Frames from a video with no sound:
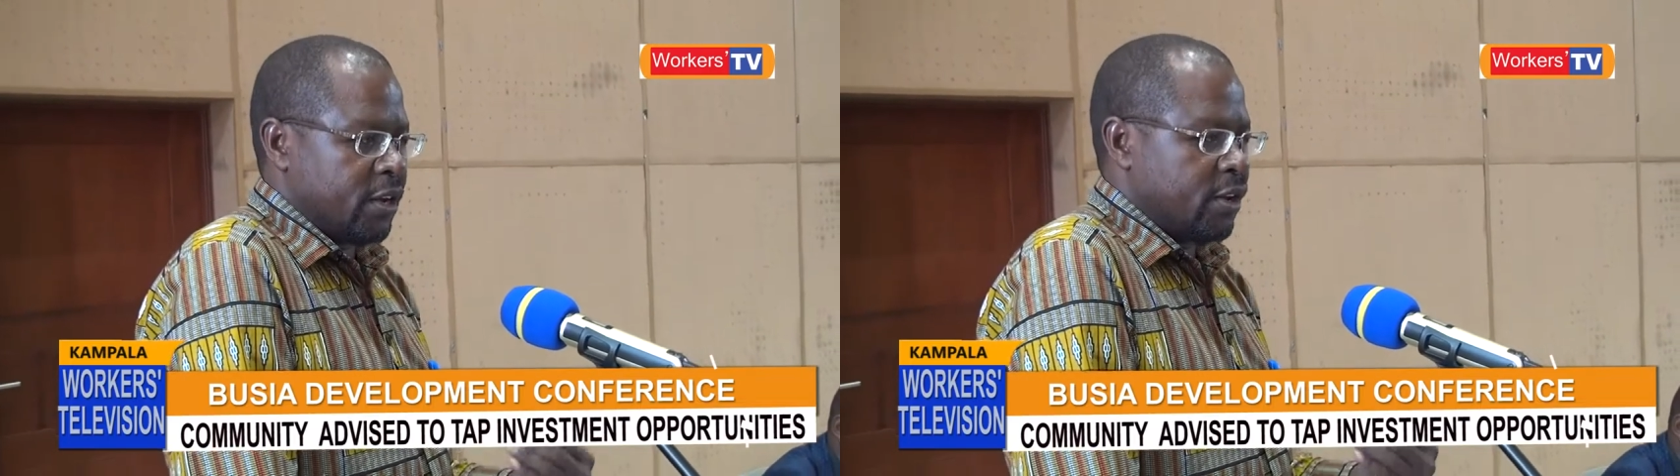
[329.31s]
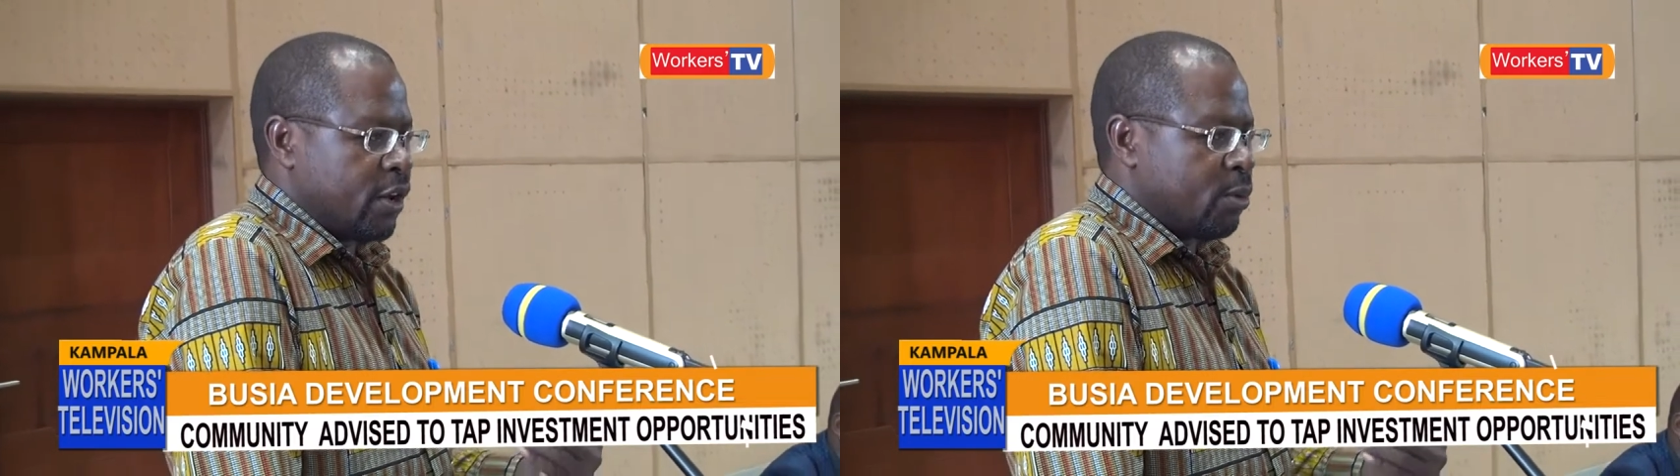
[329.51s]

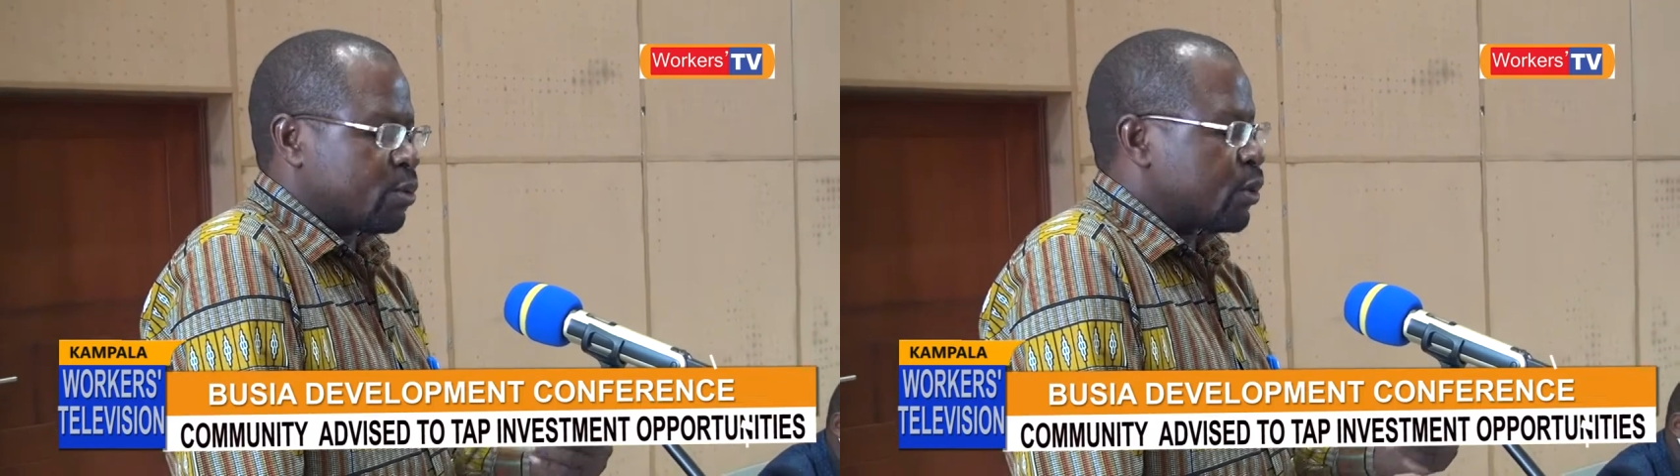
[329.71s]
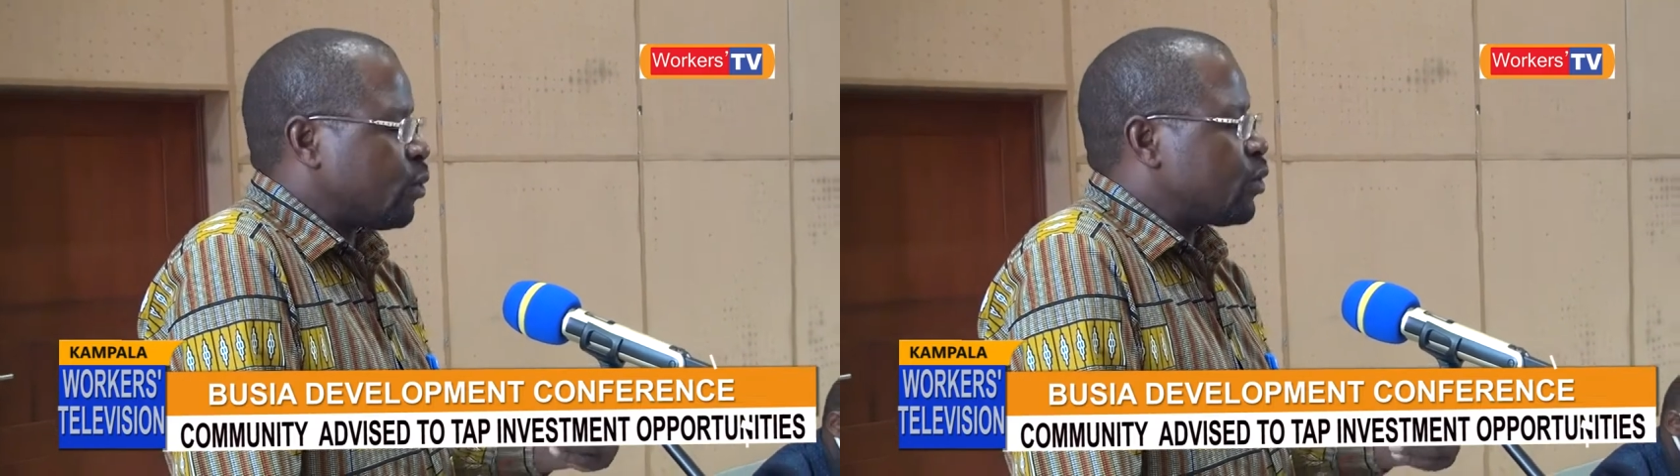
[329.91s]
the
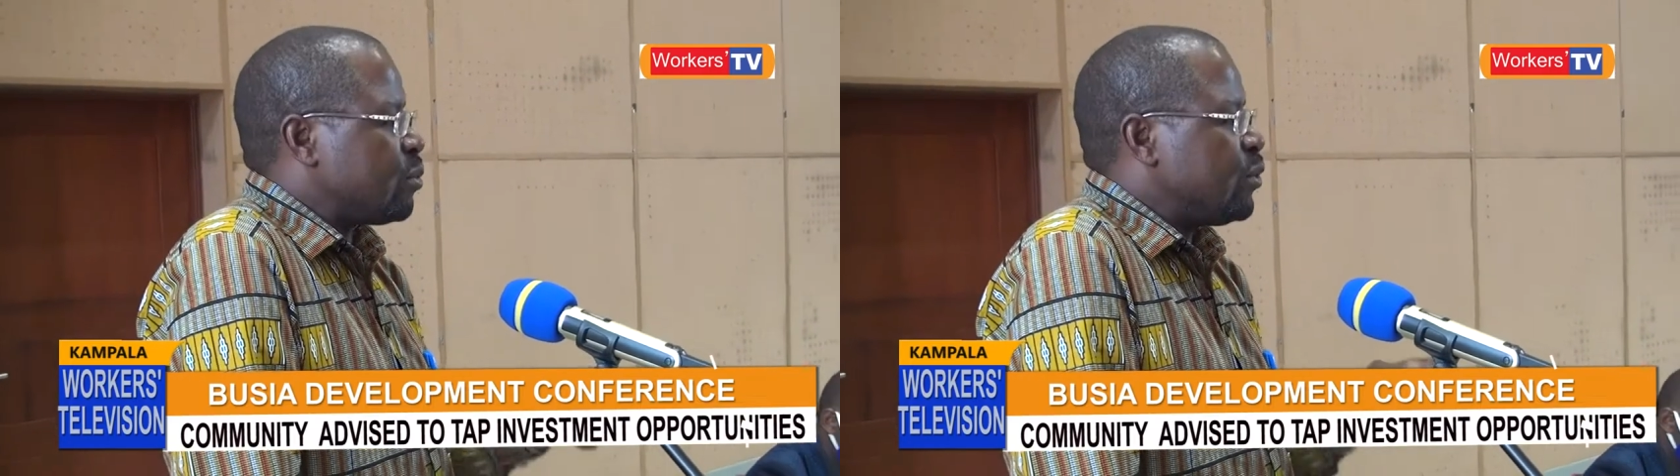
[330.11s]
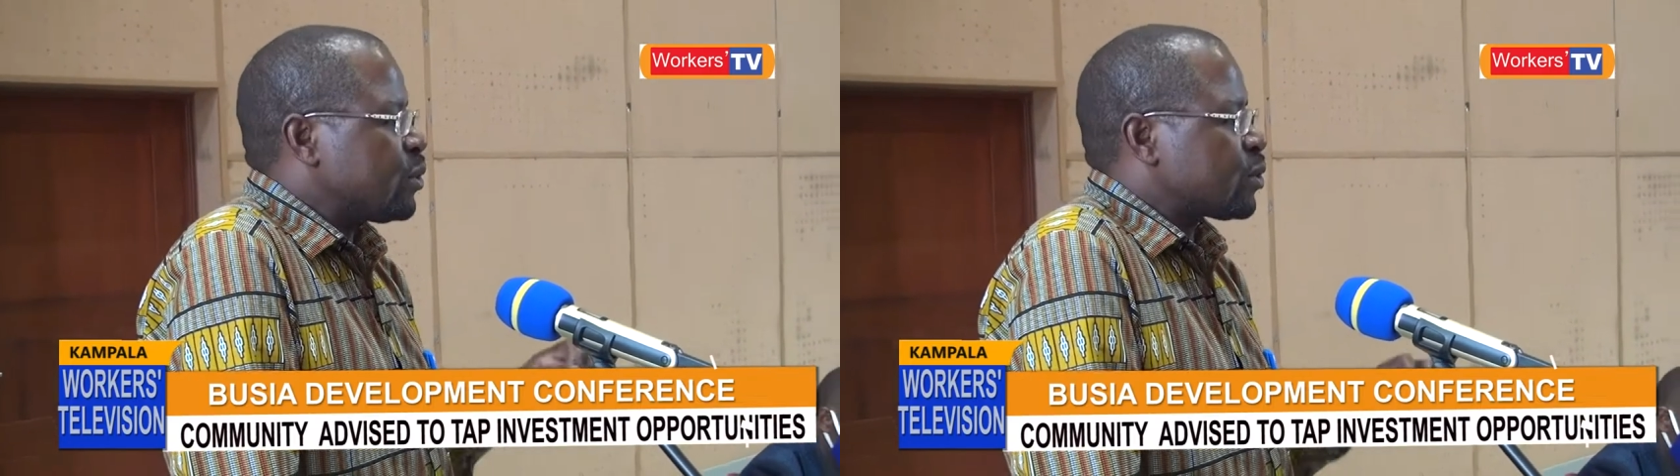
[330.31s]
what we call the
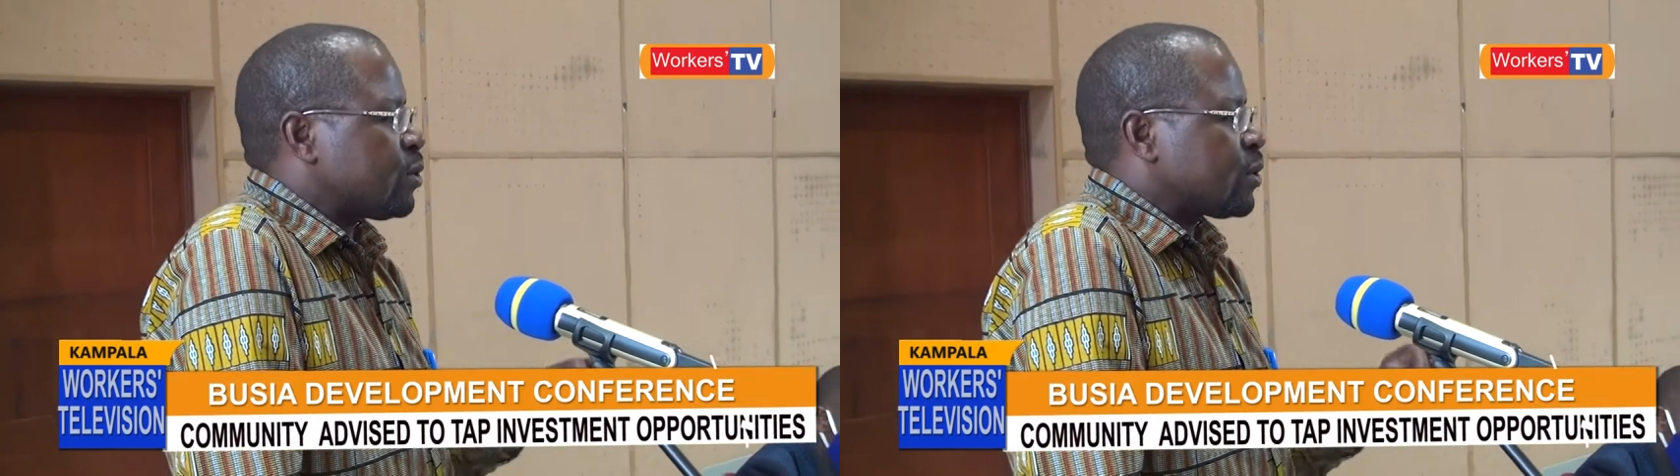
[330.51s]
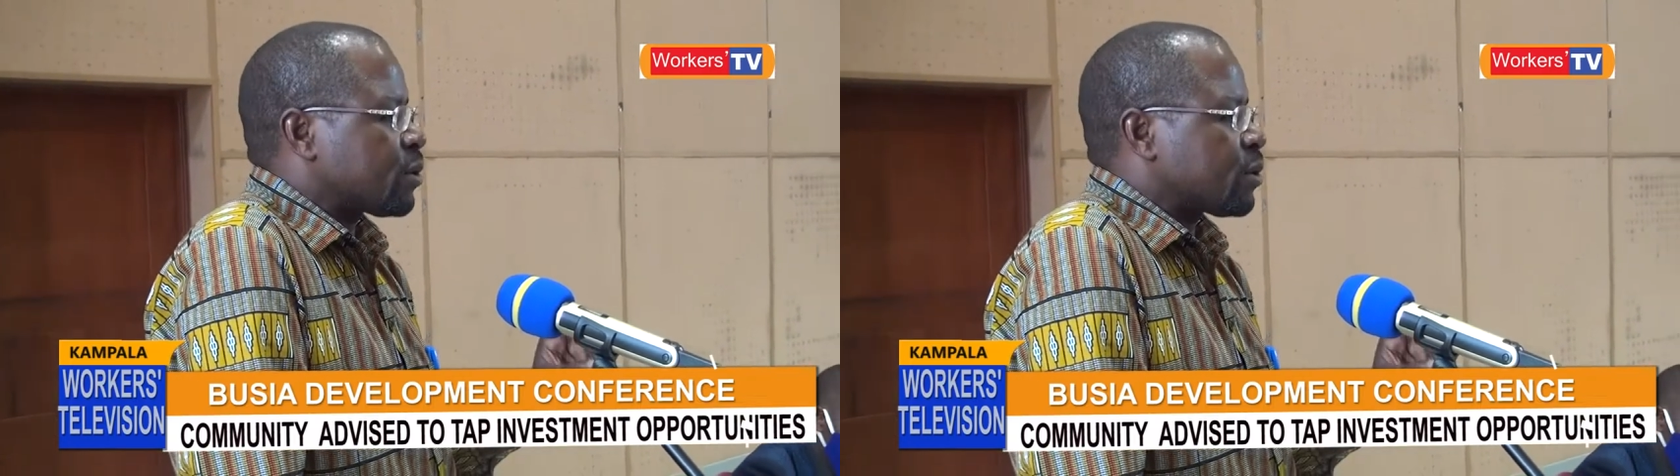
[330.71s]
mutual